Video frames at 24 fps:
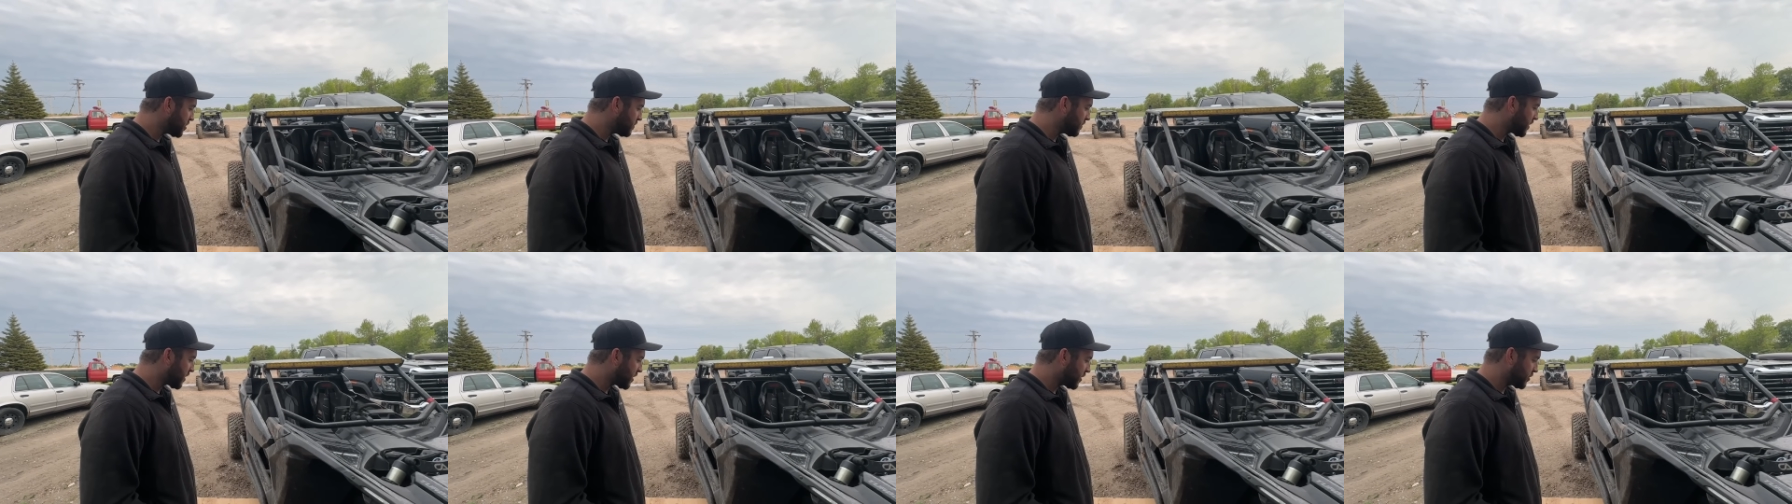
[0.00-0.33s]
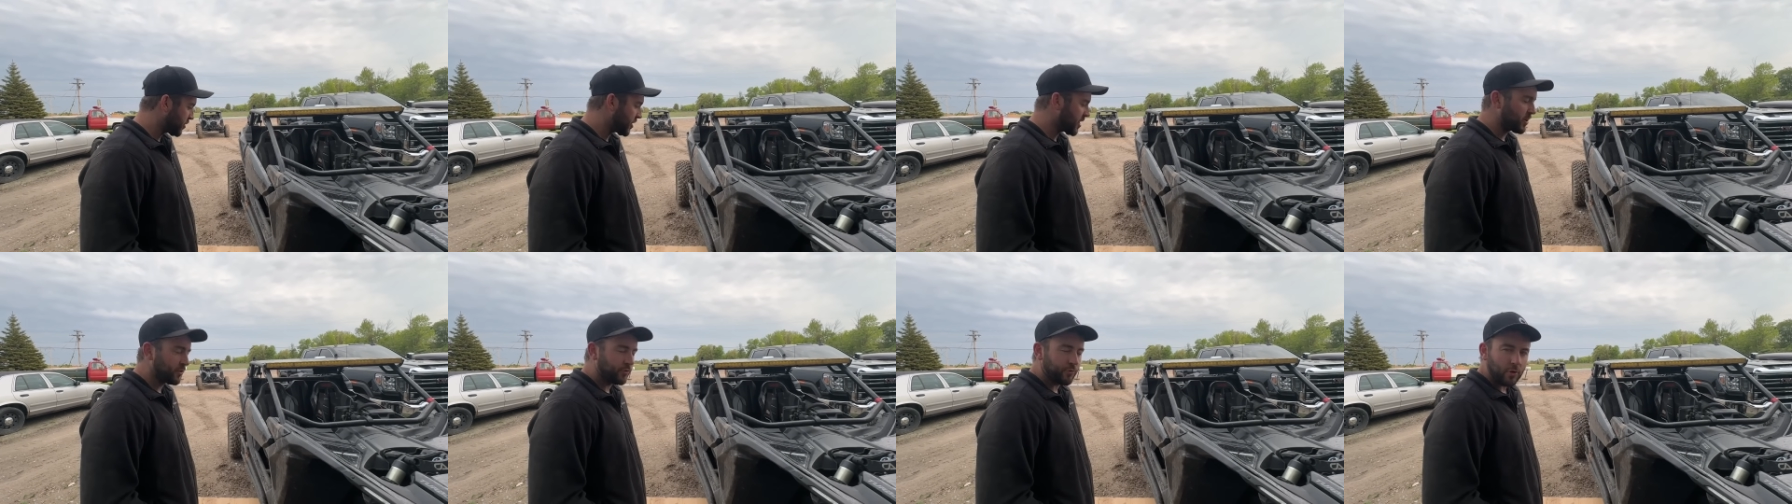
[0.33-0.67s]
because you
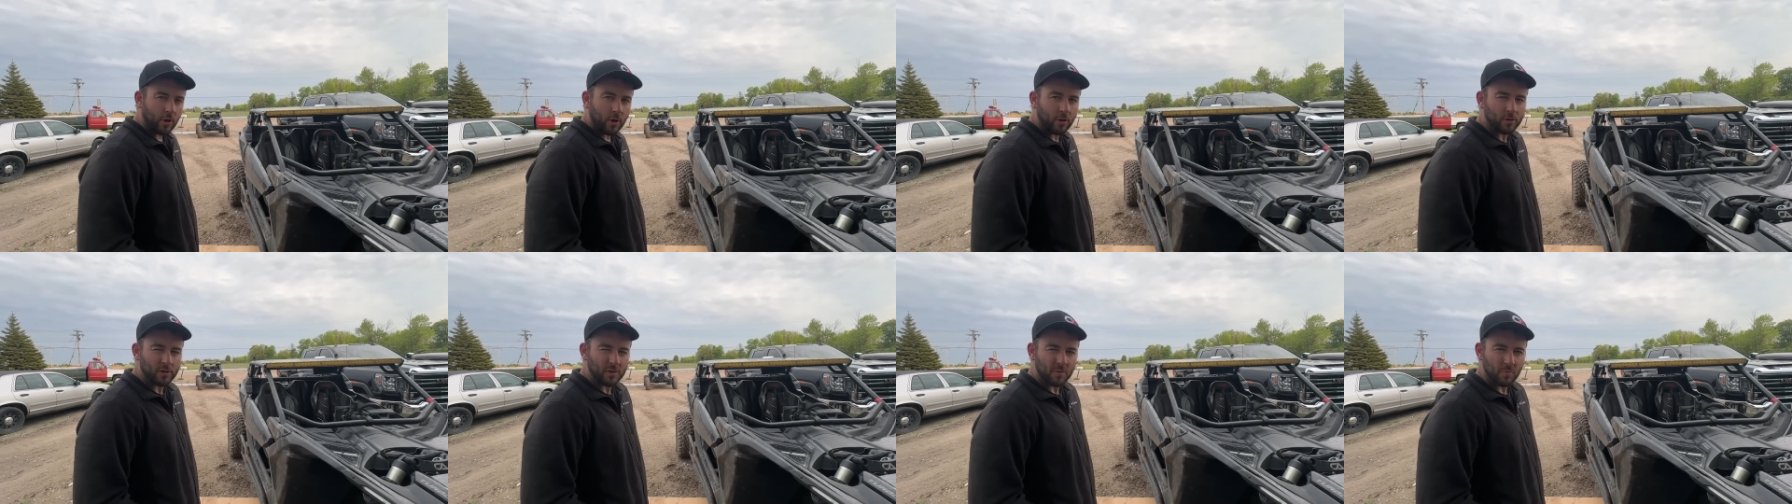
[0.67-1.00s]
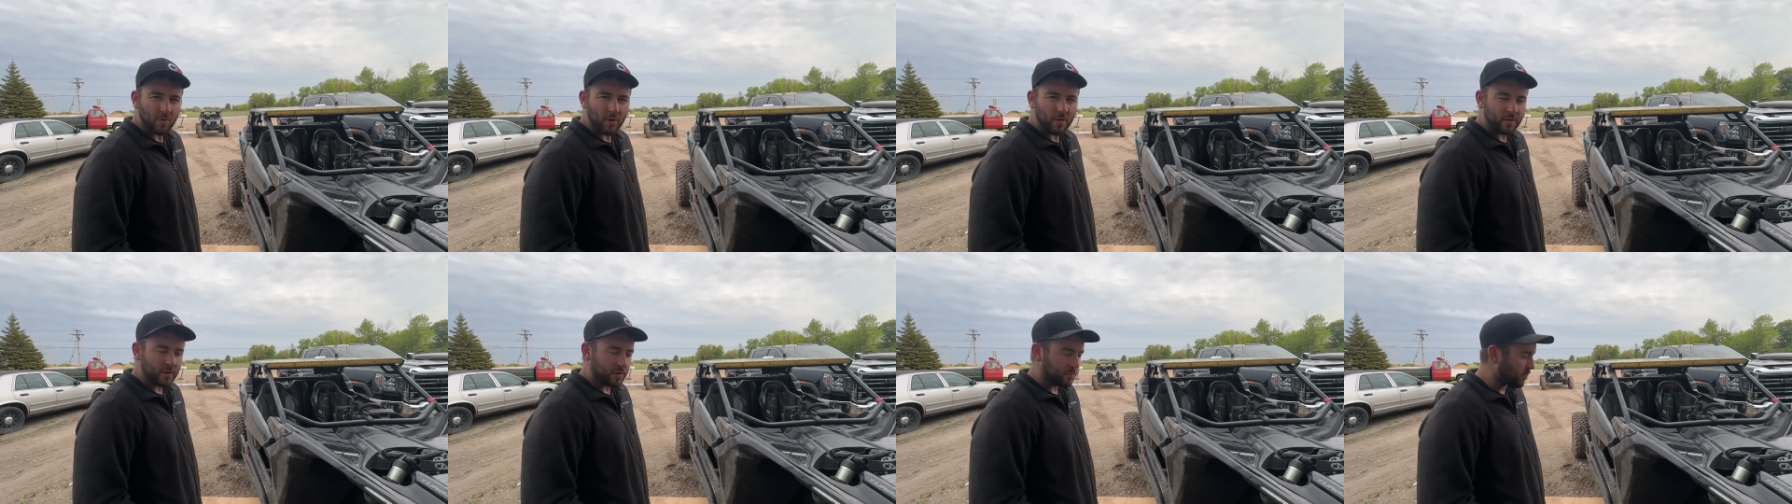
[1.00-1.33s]
got to drill out some
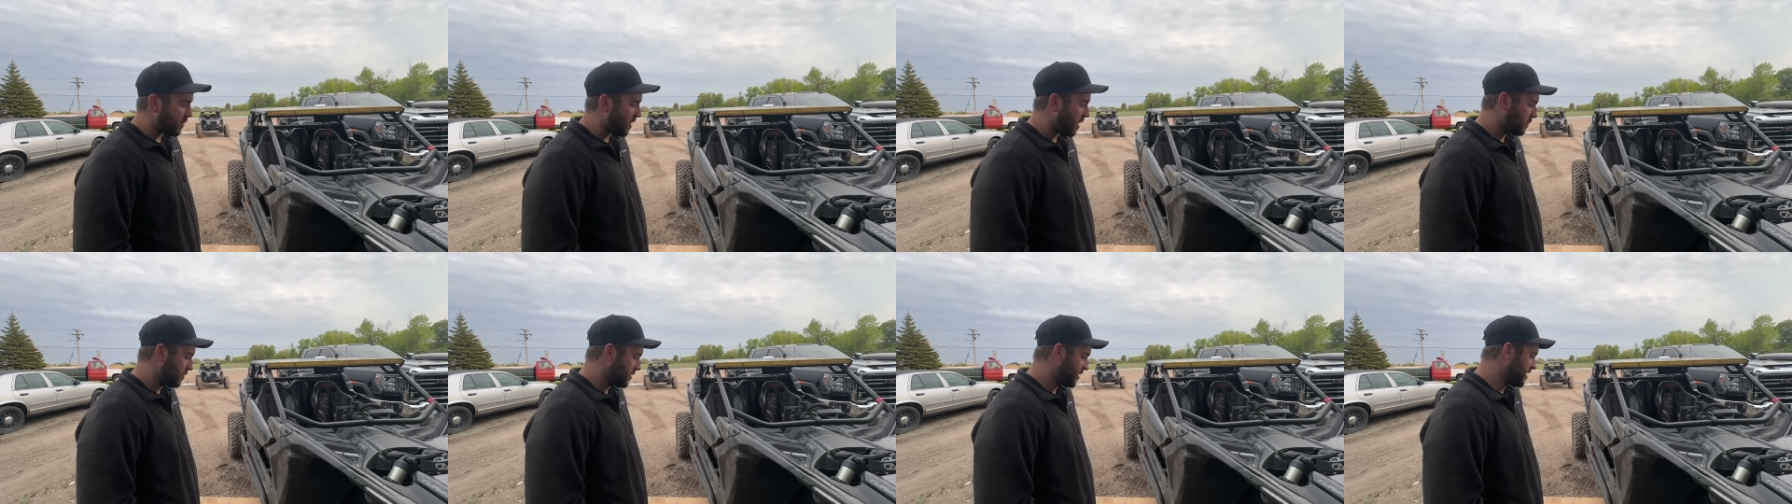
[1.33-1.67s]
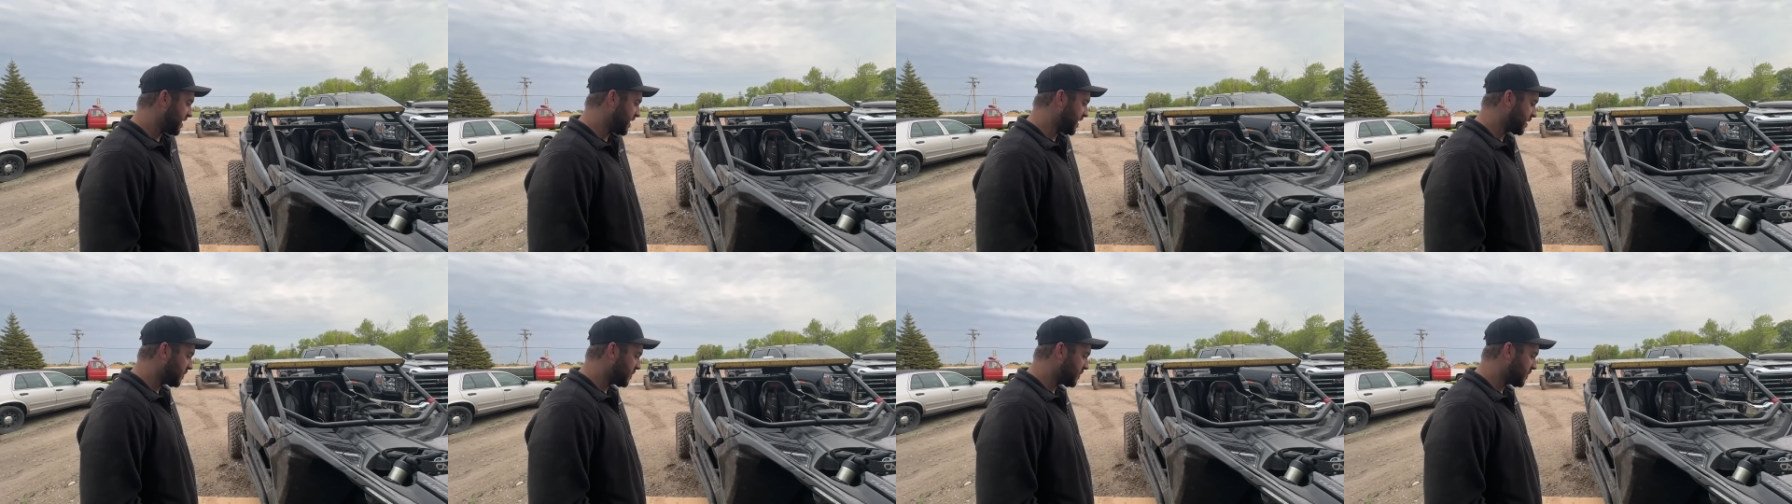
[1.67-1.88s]
rivets, probably take